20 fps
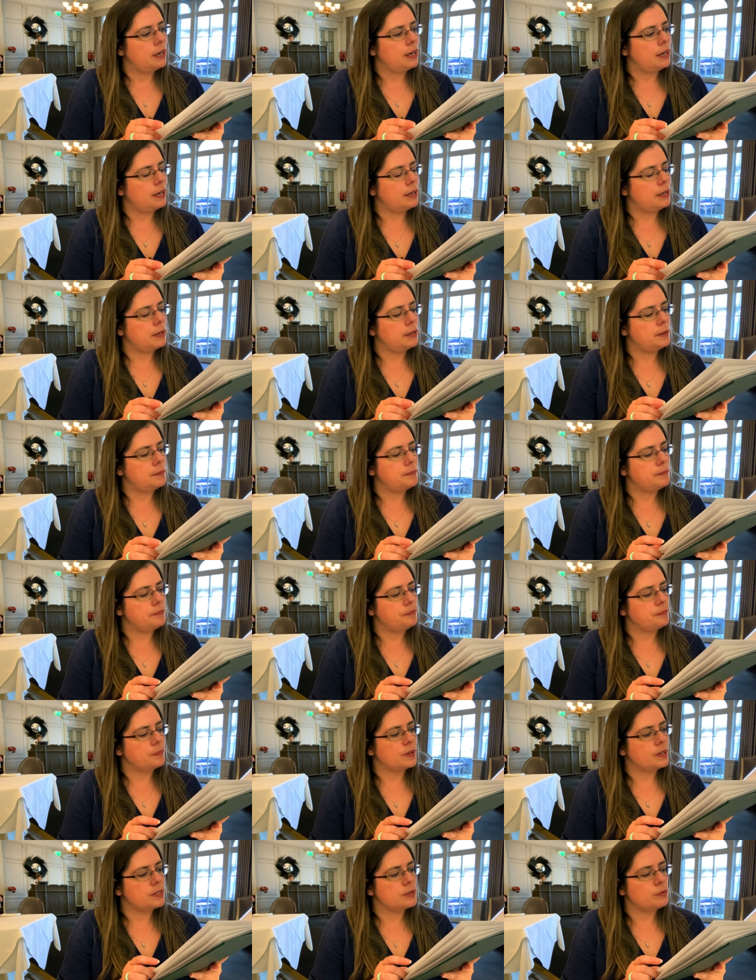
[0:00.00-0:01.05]
um,
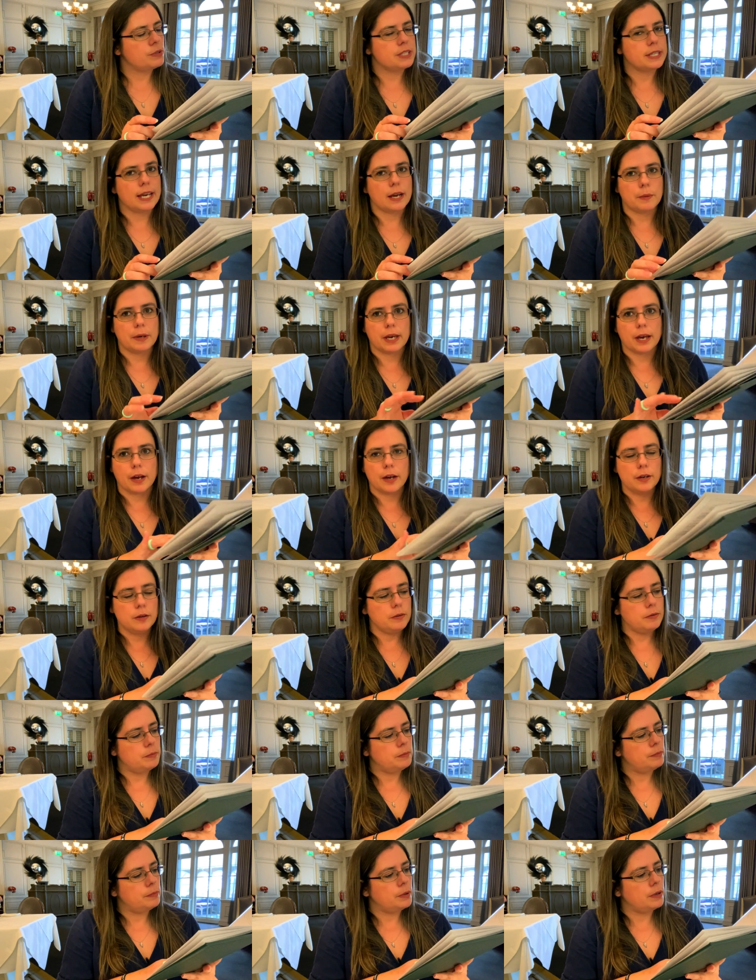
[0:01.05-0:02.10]
so we'll see how we go,
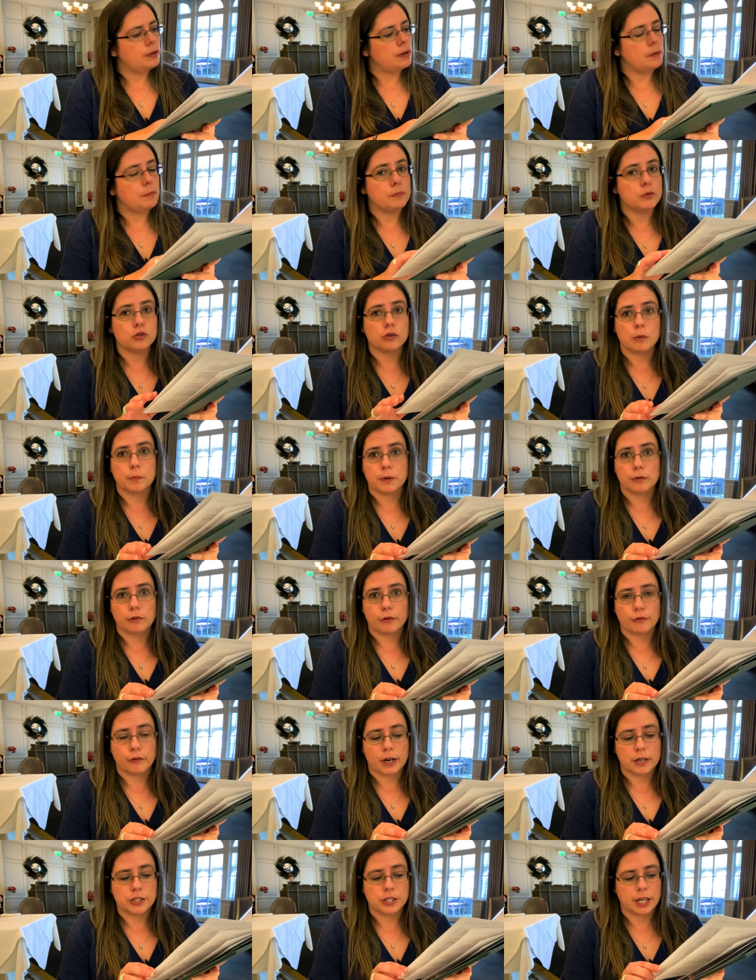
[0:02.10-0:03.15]
but I'm sure it'll be
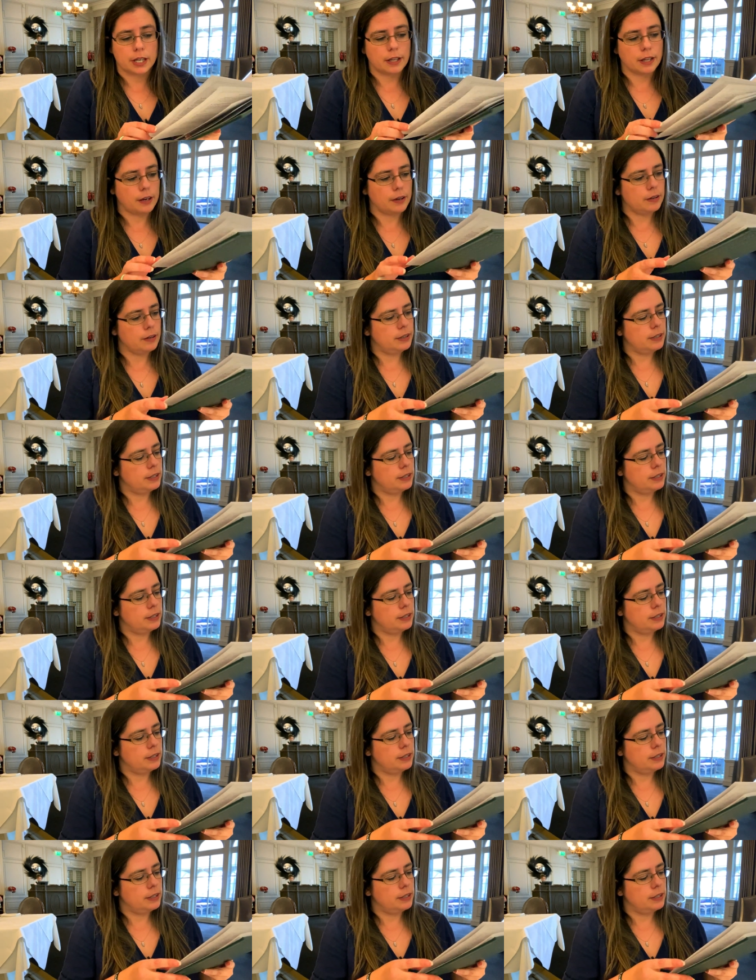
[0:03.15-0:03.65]
refreshing though.